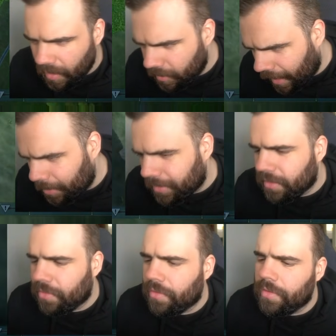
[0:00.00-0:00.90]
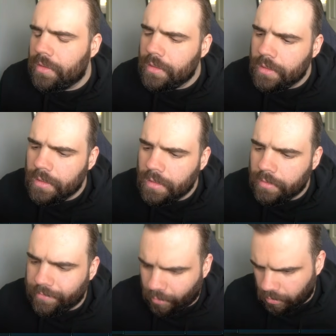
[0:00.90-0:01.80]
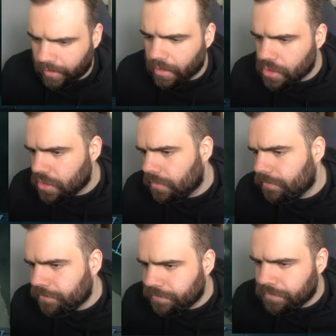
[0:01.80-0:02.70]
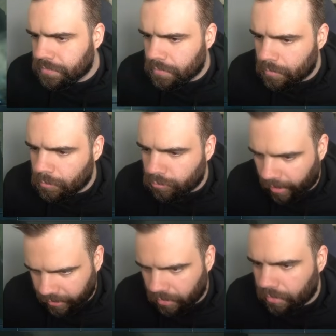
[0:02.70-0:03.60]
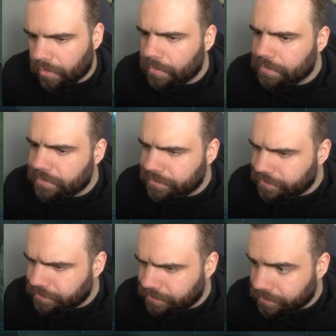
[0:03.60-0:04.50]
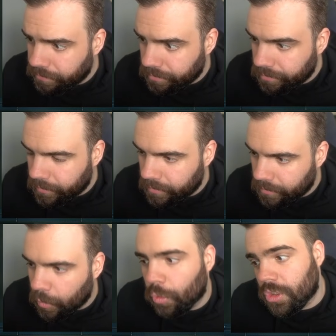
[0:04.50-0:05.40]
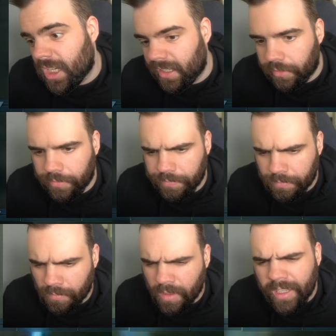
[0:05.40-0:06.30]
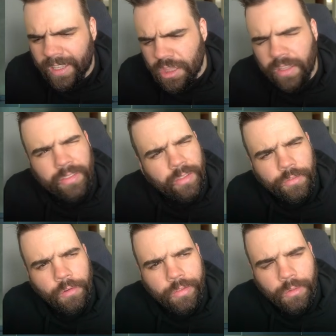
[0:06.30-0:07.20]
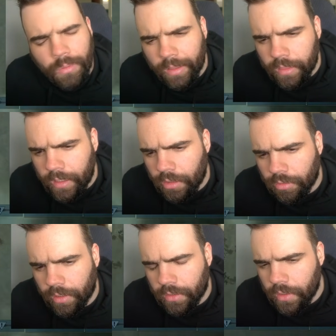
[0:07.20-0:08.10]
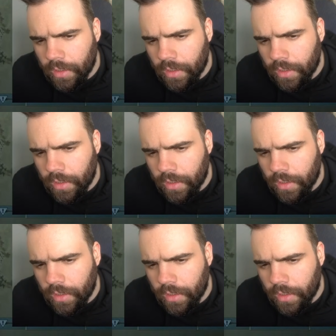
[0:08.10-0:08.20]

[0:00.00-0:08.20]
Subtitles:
happiness, foliage, ride-ons, or jinx. You get jinx in the safari zone? I think you did.